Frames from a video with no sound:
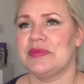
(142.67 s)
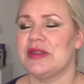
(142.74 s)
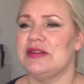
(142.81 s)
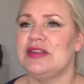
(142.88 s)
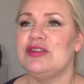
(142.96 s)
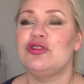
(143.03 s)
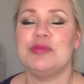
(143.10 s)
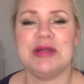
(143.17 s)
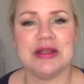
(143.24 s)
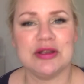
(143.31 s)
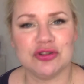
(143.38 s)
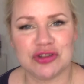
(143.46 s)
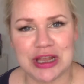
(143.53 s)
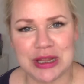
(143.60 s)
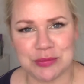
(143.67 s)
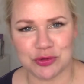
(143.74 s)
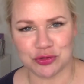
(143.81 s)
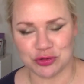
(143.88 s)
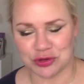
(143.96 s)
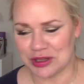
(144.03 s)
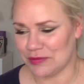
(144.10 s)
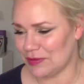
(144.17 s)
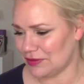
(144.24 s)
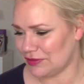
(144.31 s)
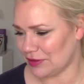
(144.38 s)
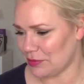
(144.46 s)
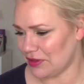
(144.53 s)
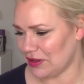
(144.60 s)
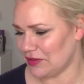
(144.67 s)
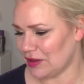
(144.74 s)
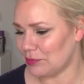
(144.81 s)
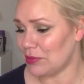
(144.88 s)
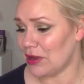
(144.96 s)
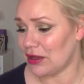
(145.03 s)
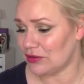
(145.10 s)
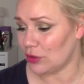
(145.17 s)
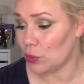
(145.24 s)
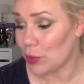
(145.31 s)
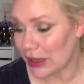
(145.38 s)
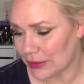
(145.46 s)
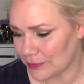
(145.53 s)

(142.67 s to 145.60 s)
need to be ashamed to give something that bad away.